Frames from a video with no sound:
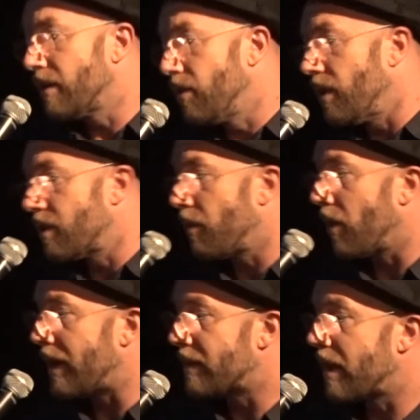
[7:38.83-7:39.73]
students more
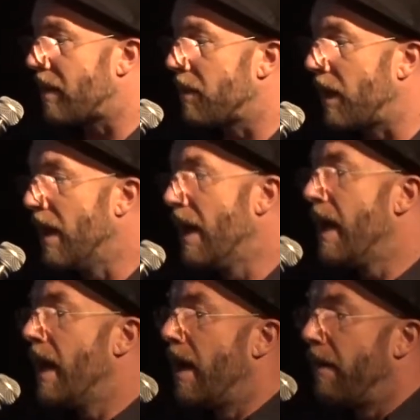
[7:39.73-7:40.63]
or less can be
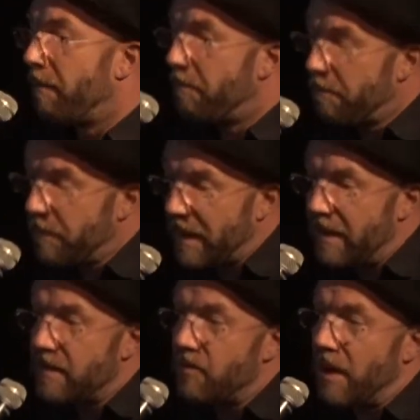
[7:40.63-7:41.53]
at
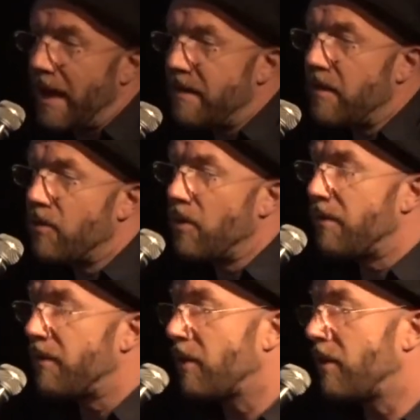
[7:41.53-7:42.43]
least related to,
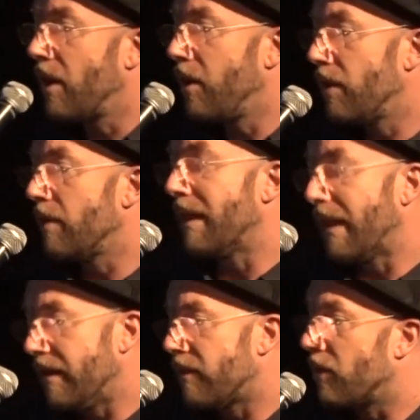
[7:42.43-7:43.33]
if not included, but
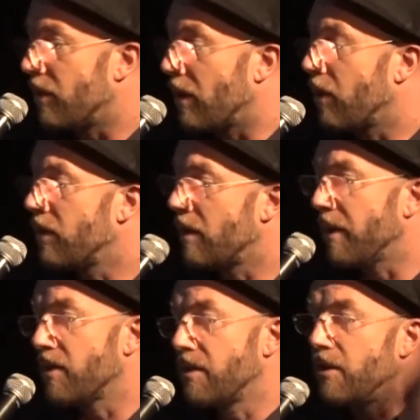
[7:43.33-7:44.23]
later on included,
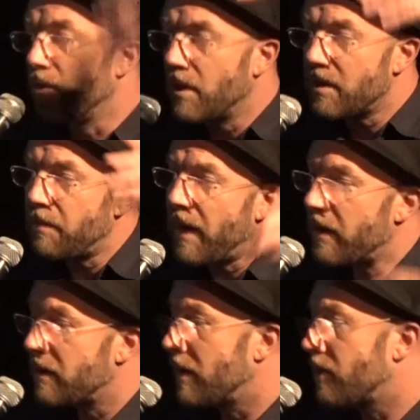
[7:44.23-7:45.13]
because they do aspire such